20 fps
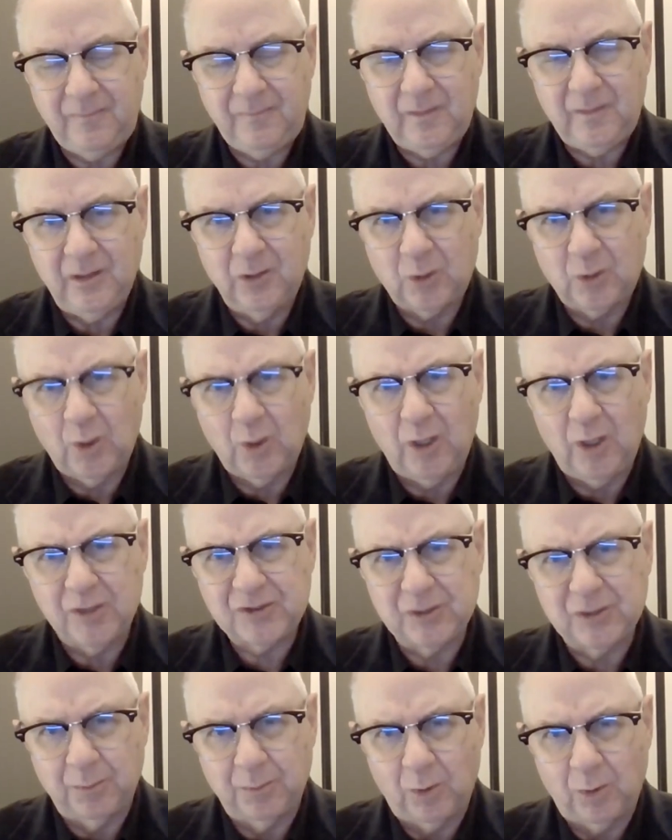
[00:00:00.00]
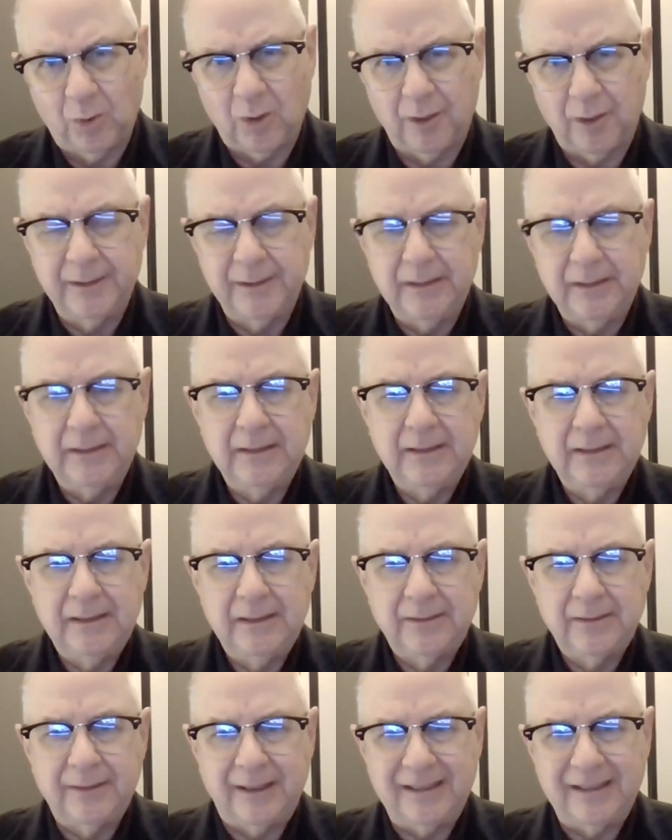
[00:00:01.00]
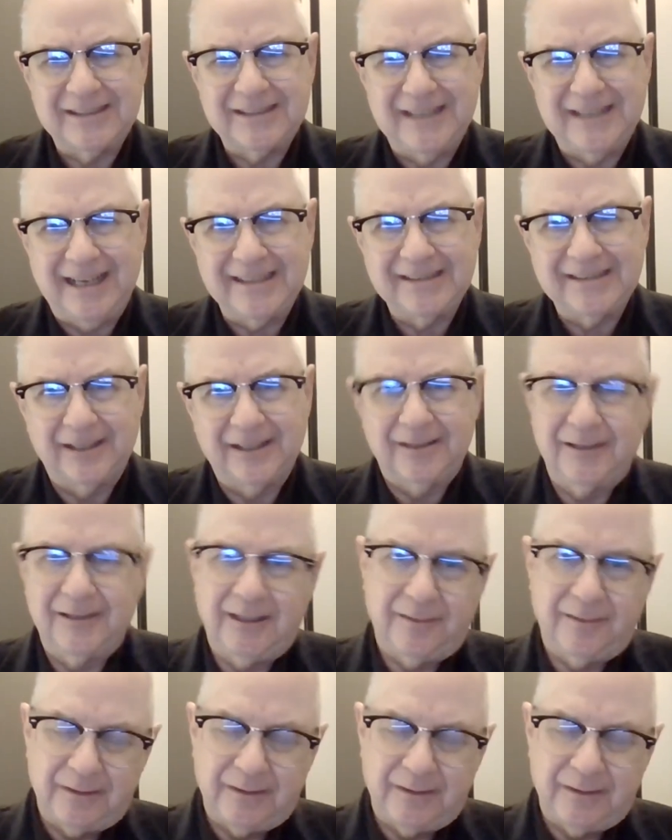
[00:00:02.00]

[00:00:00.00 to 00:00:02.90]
across the board, that it's not done enough.